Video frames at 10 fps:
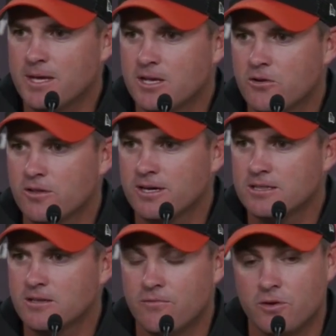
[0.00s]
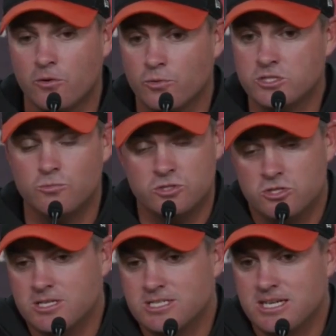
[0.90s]
make it go the length of the field, which which
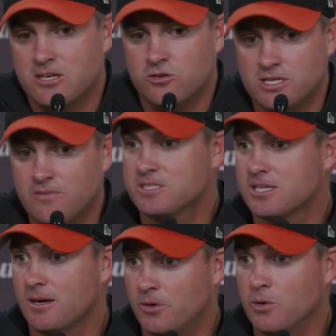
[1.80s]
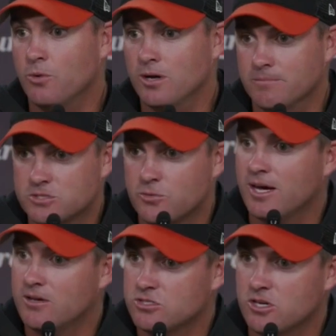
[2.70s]
you can see your defense got to play well, so it
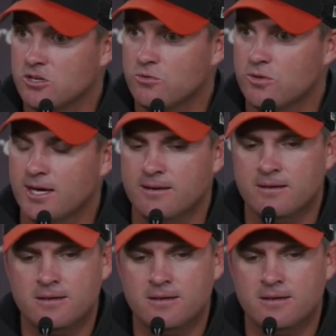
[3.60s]
allows you to do that.